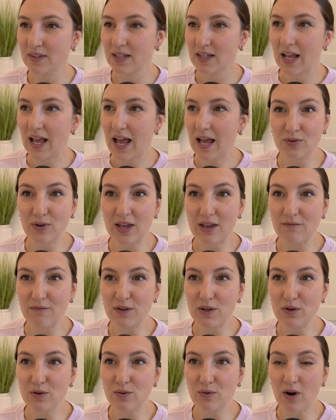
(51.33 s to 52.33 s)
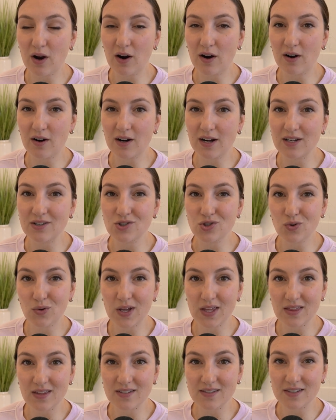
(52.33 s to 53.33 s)
And if you are
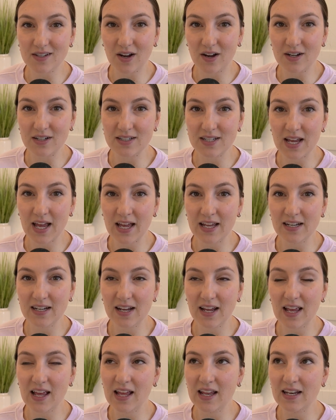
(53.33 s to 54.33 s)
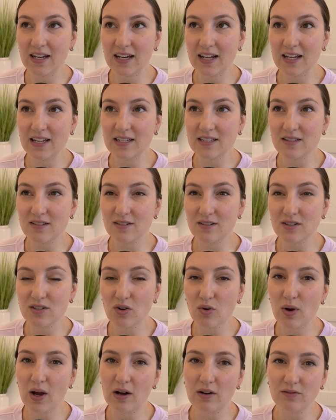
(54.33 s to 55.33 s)
enjoying this content, it is
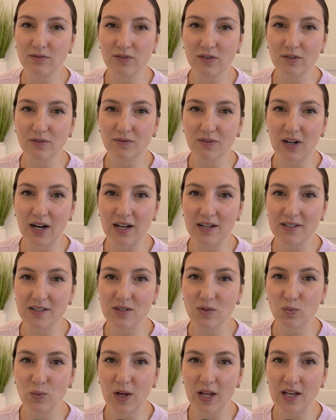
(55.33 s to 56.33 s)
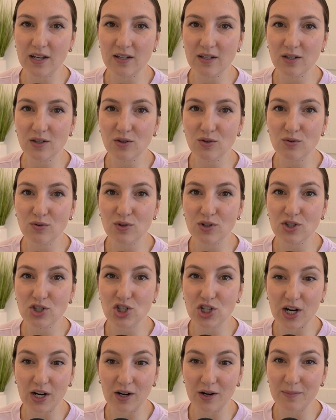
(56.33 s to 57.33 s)
so helpful for us when you
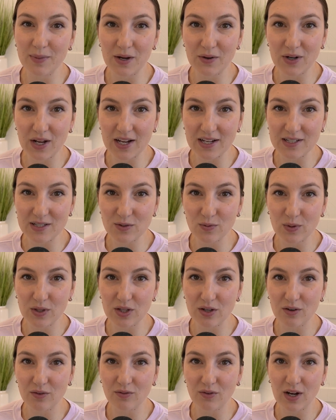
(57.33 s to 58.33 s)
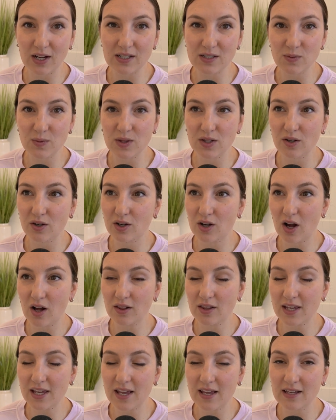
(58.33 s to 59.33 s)
share about us with your friends, with your
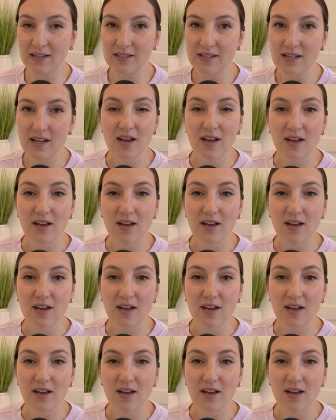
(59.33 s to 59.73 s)
colleagues.